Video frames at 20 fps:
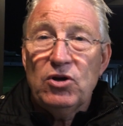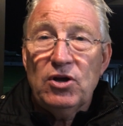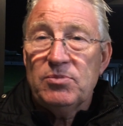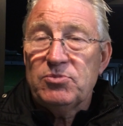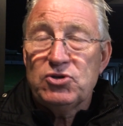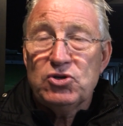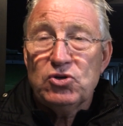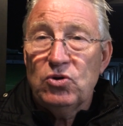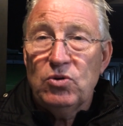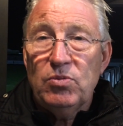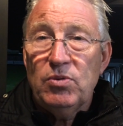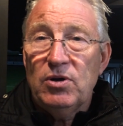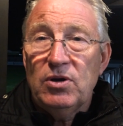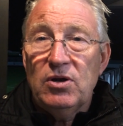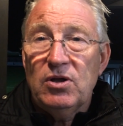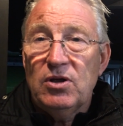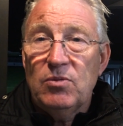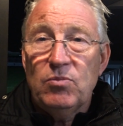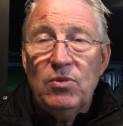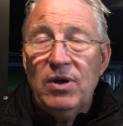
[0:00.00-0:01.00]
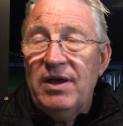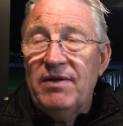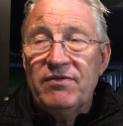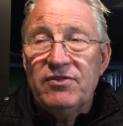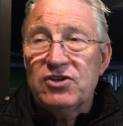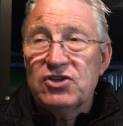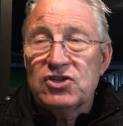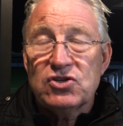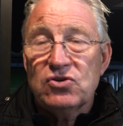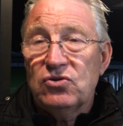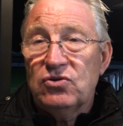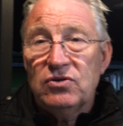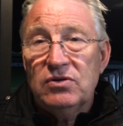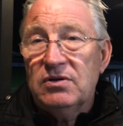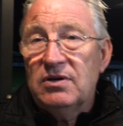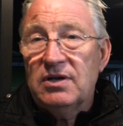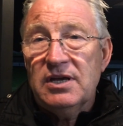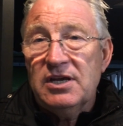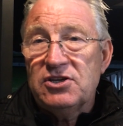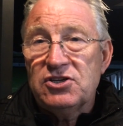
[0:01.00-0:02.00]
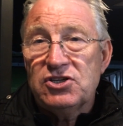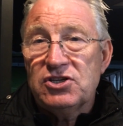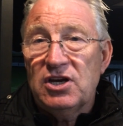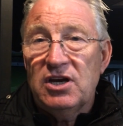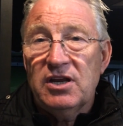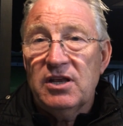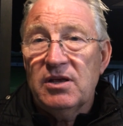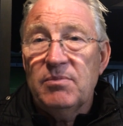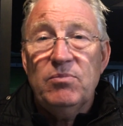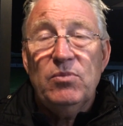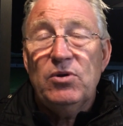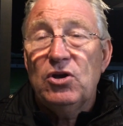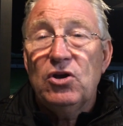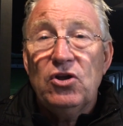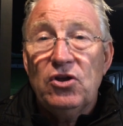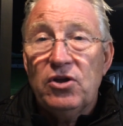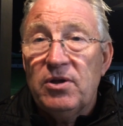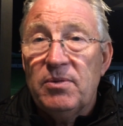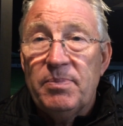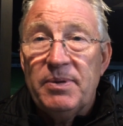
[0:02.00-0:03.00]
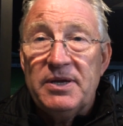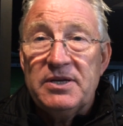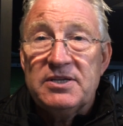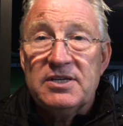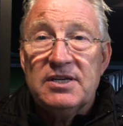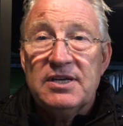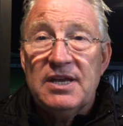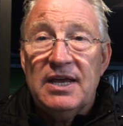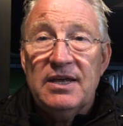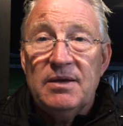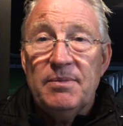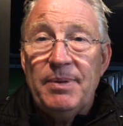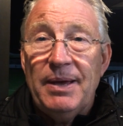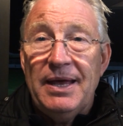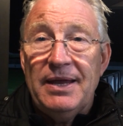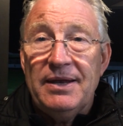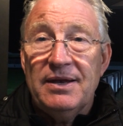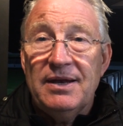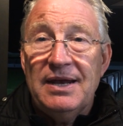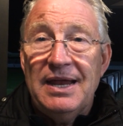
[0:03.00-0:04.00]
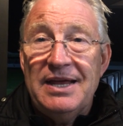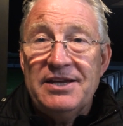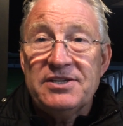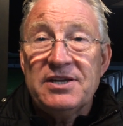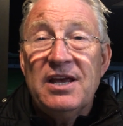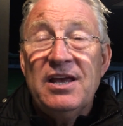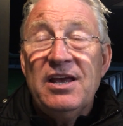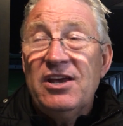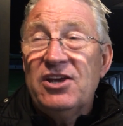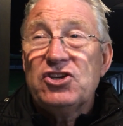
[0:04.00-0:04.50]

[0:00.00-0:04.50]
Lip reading: I'm sure we'll learn whatever the score against Gillingham. We learned a bit today about the lads.